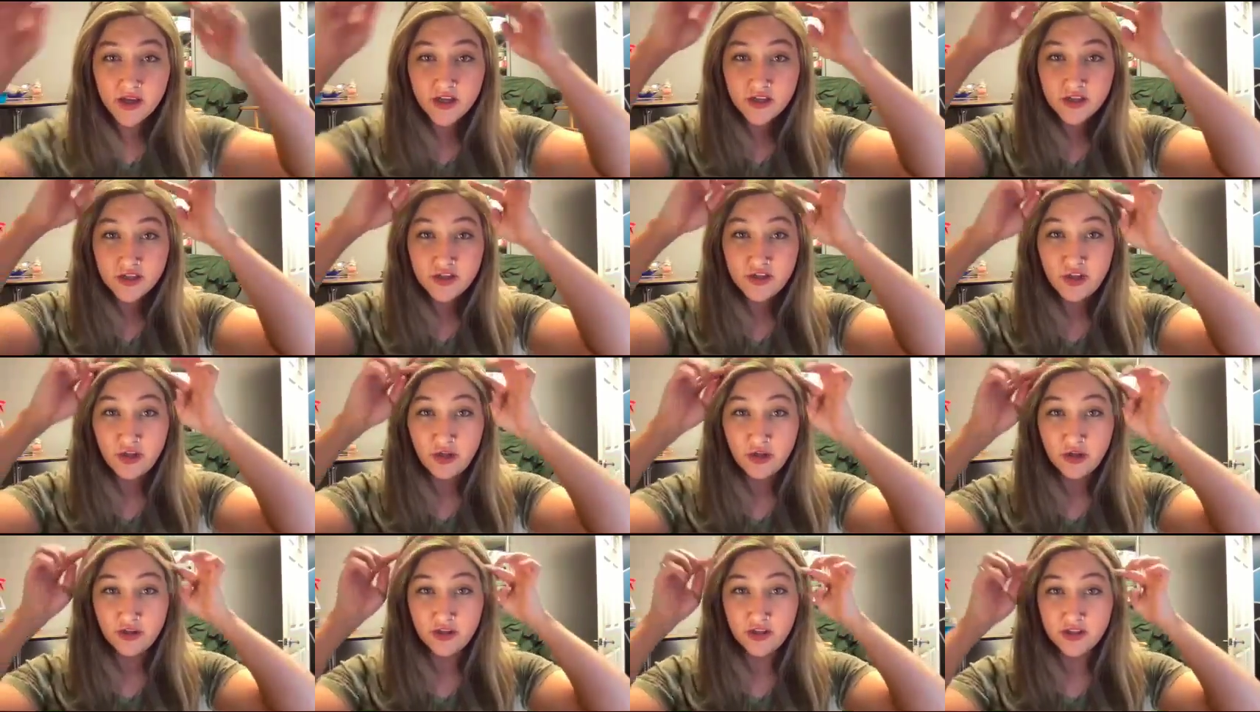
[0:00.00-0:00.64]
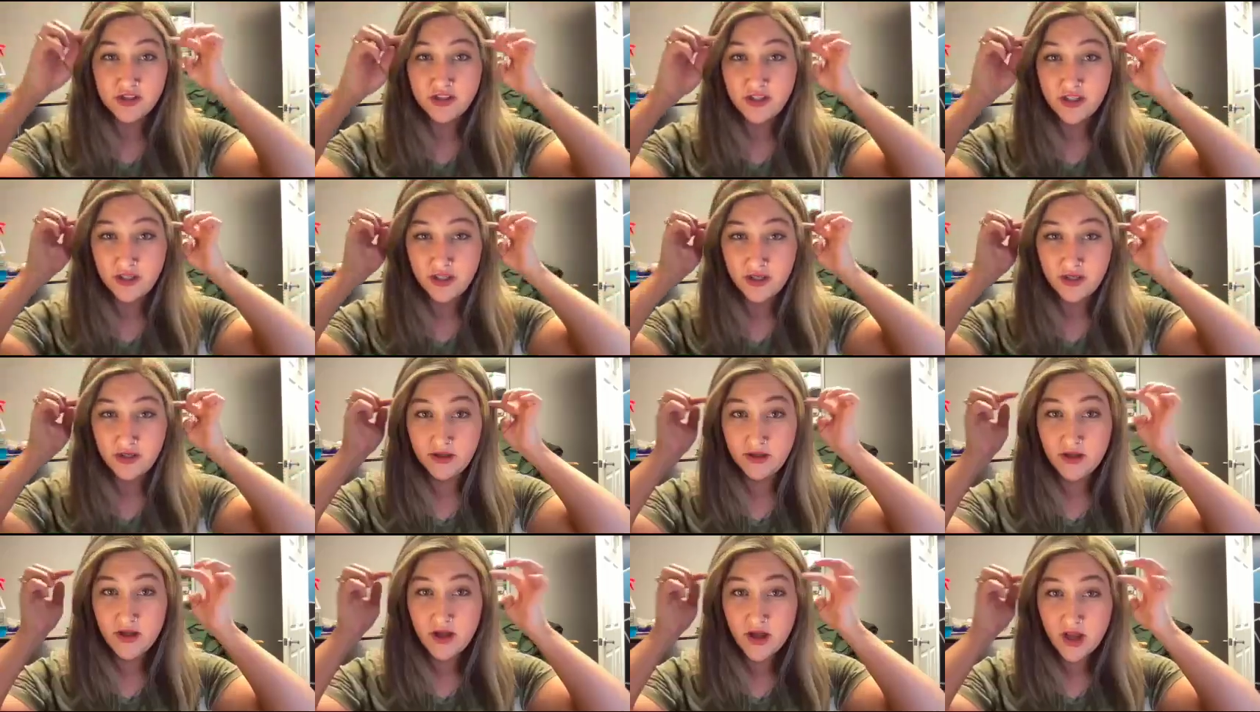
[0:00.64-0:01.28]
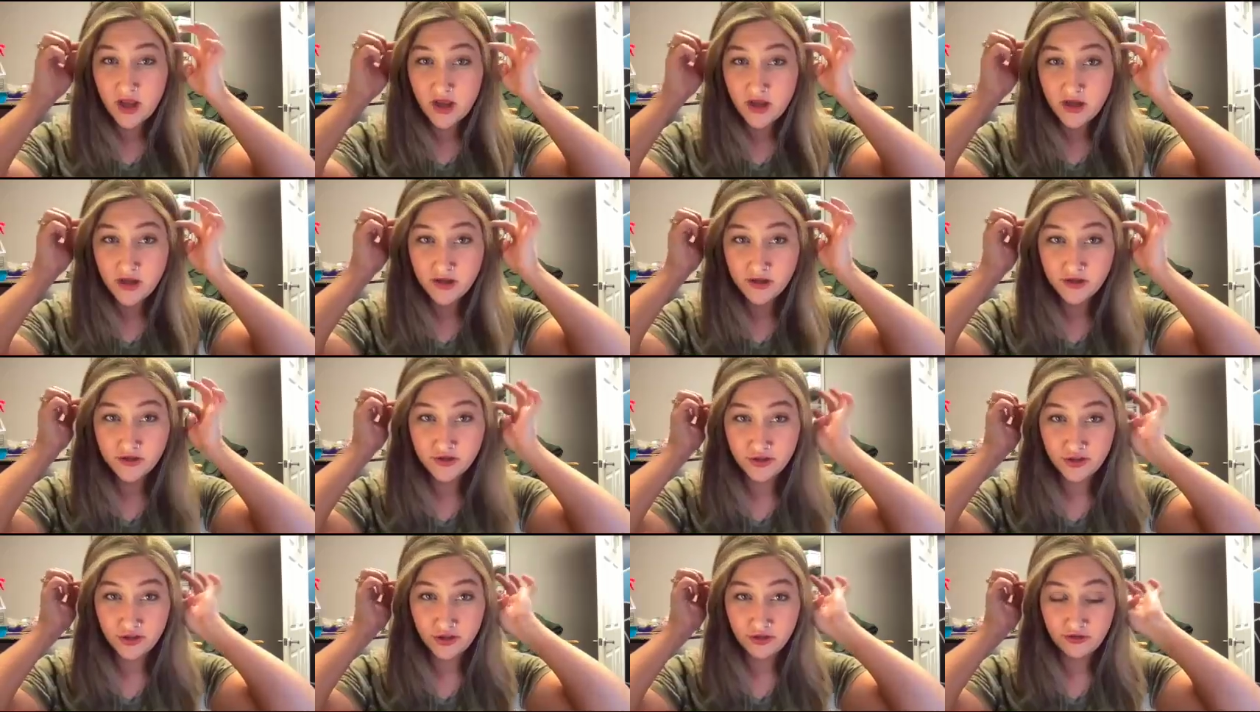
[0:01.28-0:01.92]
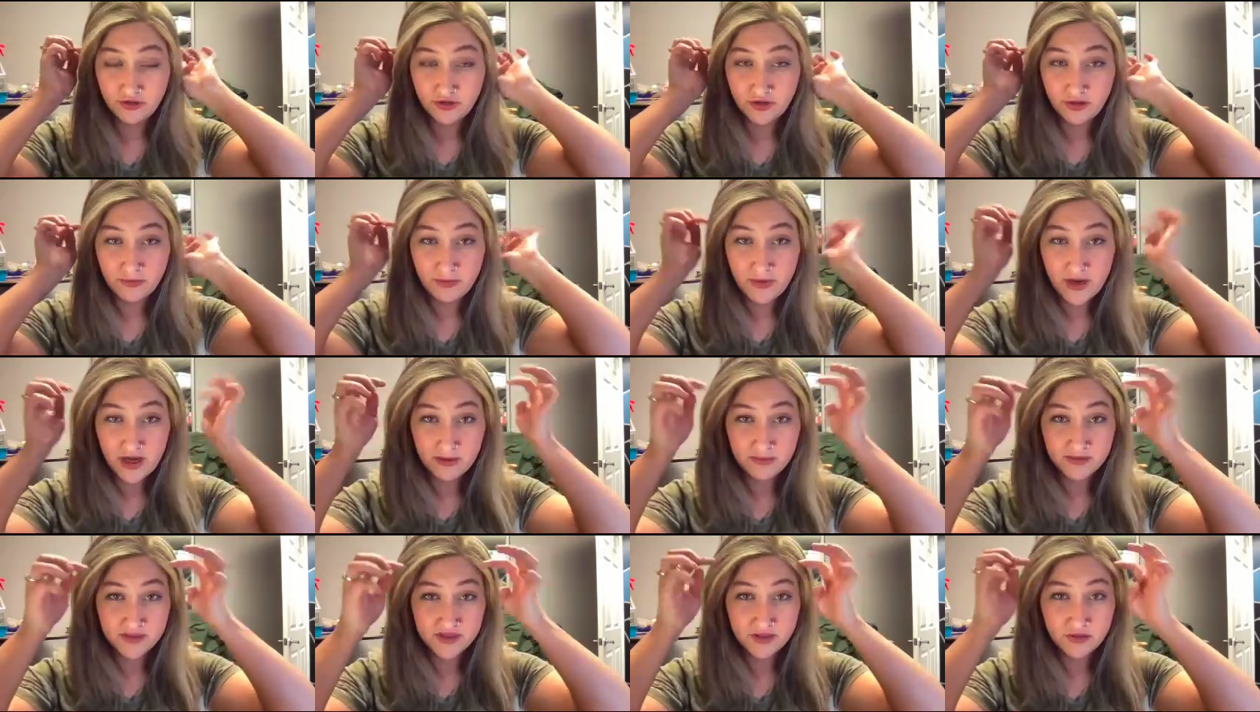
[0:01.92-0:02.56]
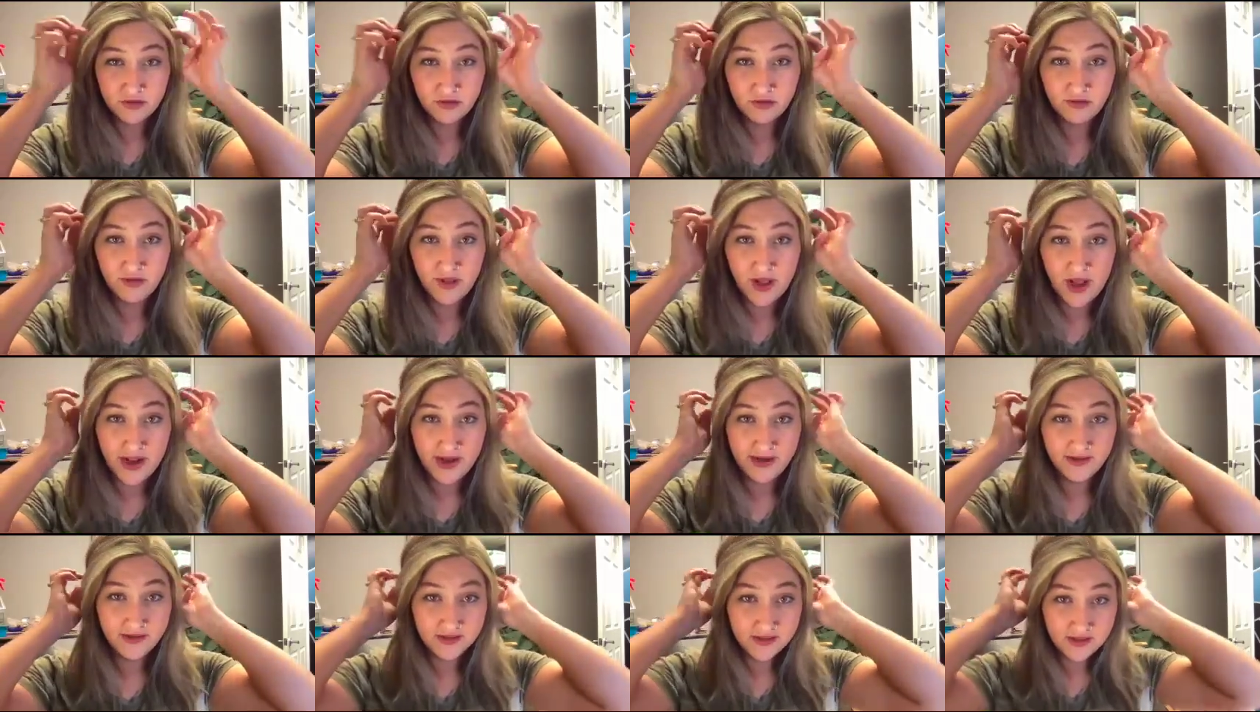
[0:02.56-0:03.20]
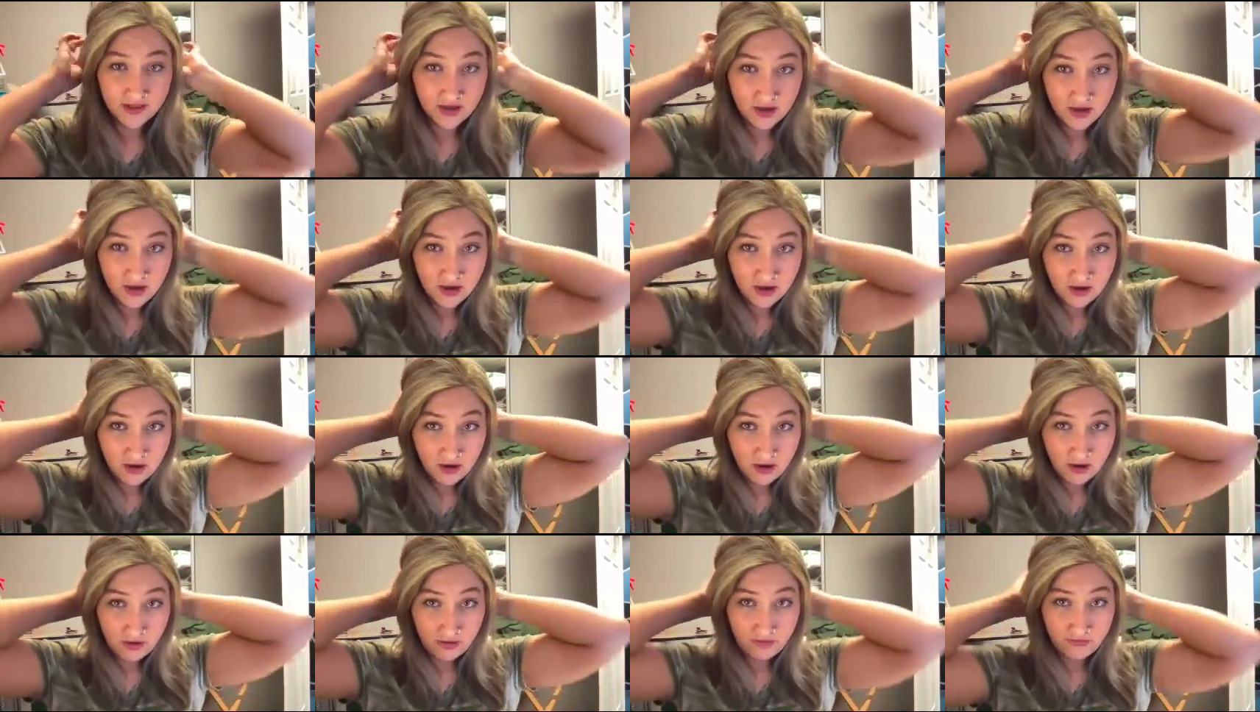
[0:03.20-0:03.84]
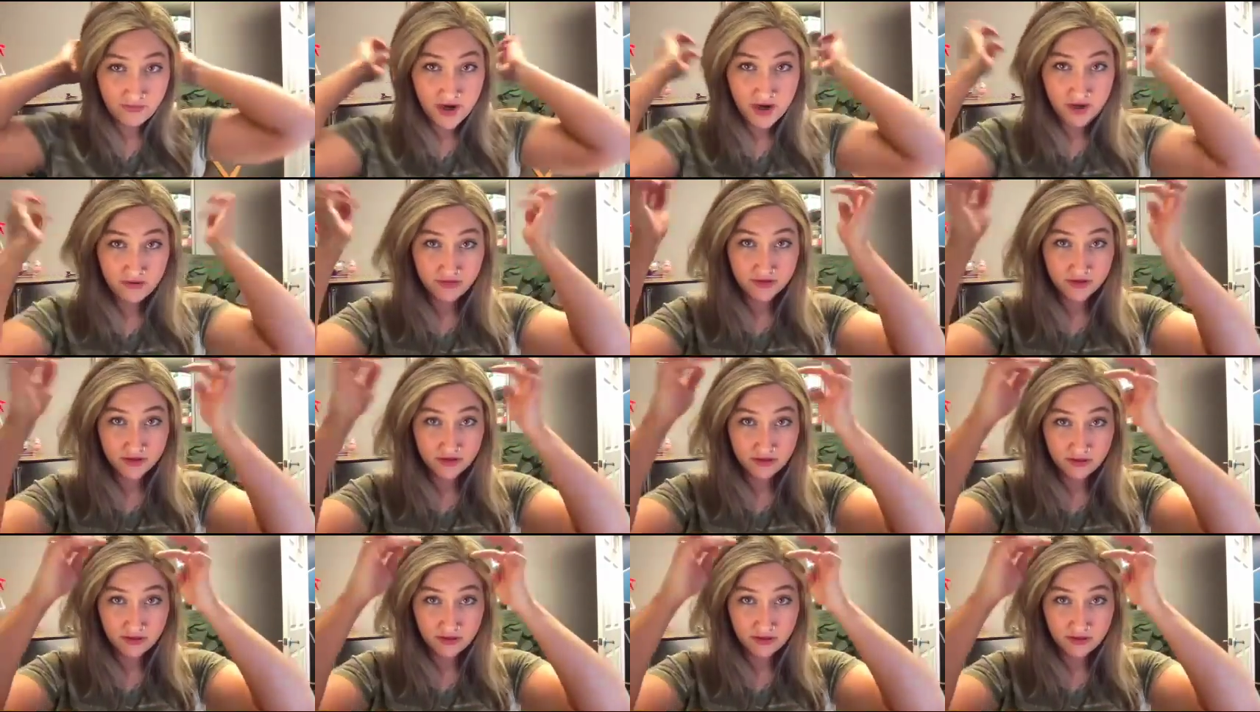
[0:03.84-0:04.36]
So you're just gonna do your little popsicle lines all around.